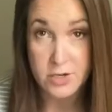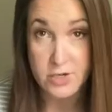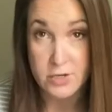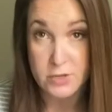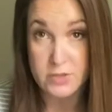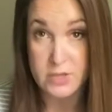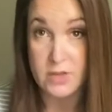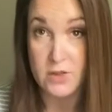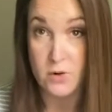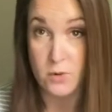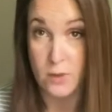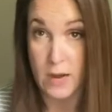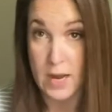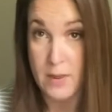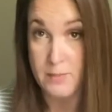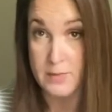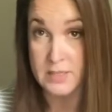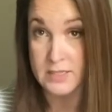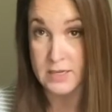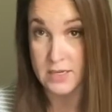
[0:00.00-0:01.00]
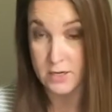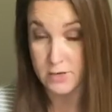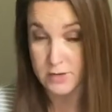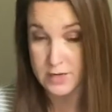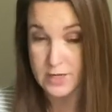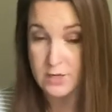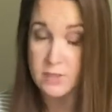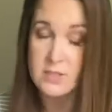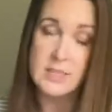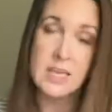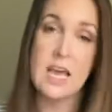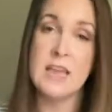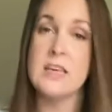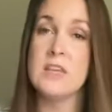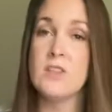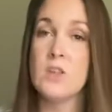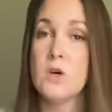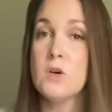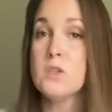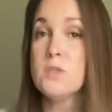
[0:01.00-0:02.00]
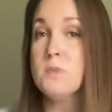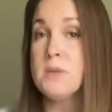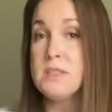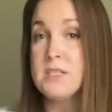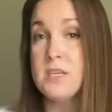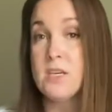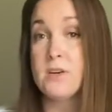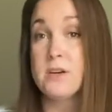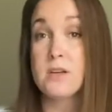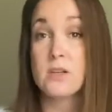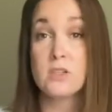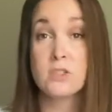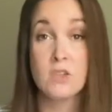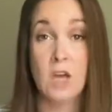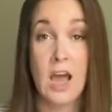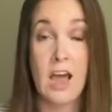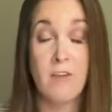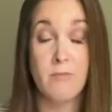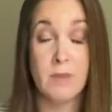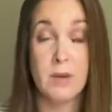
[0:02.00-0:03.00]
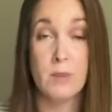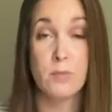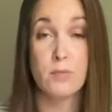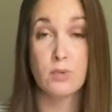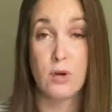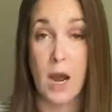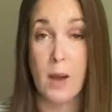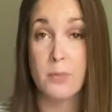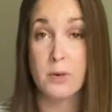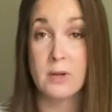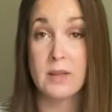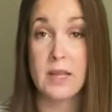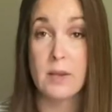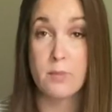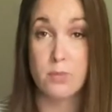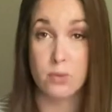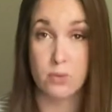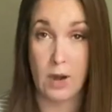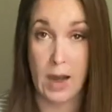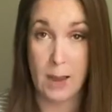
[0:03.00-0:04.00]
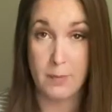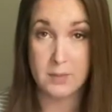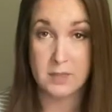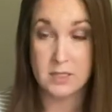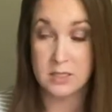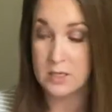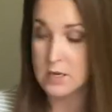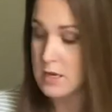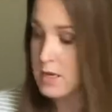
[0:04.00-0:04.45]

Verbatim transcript: using the right materials and that those materials have been properly prepped.